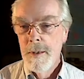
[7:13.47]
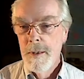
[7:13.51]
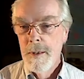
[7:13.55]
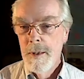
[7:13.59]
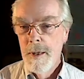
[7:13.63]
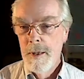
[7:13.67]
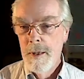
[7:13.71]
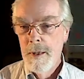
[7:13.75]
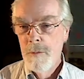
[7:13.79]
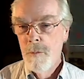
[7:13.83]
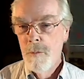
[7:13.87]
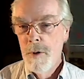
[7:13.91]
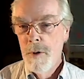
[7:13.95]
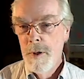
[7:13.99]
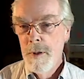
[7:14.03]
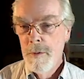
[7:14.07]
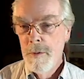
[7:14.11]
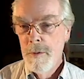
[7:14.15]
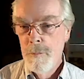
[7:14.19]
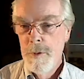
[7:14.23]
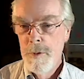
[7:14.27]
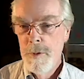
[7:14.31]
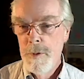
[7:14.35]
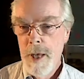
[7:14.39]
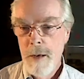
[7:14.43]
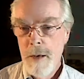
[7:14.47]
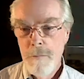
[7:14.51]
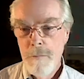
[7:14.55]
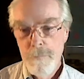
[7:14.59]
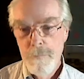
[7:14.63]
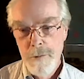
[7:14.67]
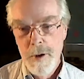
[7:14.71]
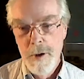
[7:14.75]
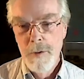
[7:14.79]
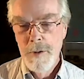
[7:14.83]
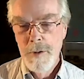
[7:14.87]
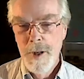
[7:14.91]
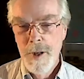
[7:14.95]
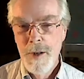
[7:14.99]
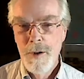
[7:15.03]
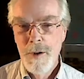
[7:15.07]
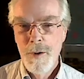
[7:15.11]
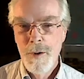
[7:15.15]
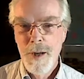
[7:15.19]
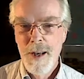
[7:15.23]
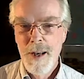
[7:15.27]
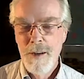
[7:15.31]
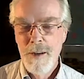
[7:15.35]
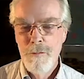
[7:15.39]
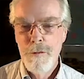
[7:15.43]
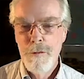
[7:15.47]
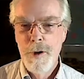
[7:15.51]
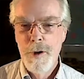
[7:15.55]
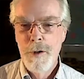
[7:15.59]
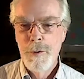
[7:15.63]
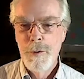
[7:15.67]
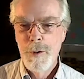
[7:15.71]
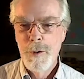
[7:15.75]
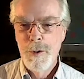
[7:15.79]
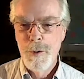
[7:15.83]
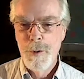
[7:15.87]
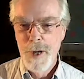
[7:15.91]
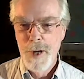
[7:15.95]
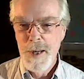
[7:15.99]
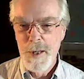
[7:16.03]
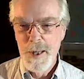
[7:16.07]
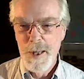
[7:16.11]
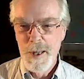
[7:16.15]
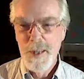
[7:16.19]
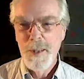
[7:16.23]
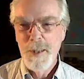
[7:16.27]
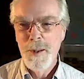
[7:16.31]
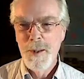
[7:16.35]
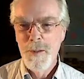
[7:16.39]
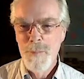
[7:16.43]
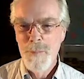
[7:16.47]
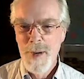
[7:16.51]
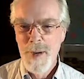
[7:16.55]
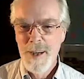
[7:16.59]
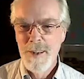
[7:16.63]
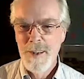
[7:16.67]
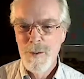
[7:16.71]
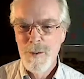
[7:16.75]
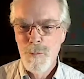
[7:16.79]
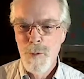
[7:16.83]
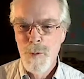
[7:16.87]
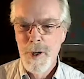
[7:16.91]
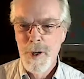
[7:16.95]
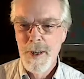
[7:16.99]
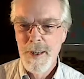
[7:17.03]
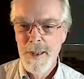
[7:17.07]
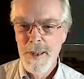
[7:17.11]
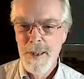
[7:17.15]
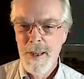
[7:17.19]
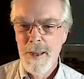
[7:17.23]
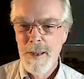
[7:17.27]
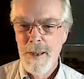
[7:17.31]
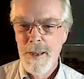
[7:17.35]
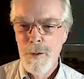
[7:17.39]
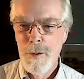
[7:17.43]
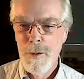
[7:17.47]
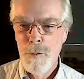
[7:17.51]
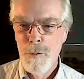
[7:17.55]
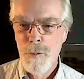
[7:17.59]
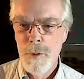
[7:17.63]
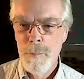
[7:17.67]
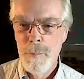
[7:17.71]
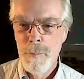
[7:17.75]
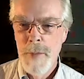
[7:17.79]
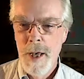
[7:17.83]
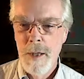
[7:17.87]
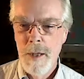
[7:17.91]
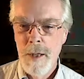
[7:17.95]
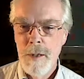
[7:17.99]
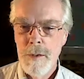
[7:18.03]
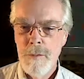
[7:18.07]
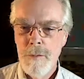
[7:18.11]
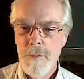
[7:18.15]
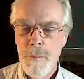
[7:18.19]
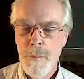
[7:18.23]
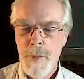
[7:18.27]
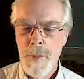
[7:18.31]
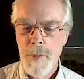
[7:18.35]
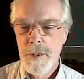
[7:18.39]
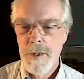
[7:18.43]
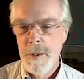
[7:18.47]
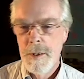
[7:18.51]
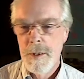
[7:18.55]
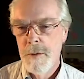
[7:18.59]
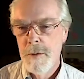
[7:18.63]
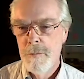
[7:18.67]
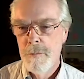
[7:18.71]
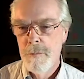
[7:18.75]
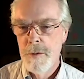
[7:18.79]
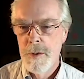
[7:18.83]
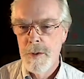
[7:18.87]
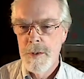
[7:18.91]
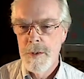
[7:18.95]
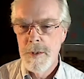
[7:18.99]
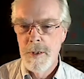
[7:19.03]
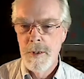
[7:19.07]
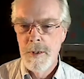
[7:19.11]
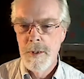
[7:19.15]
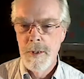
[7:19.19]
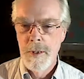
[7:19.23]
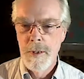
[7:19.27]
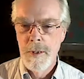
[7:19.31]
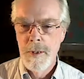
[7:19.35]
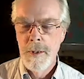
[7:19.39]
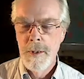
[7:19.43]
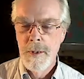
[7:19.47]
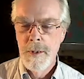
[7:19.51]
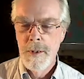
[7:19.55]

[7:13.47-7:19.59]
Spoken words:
And we have found a great deal about what matters, what makes a difference in the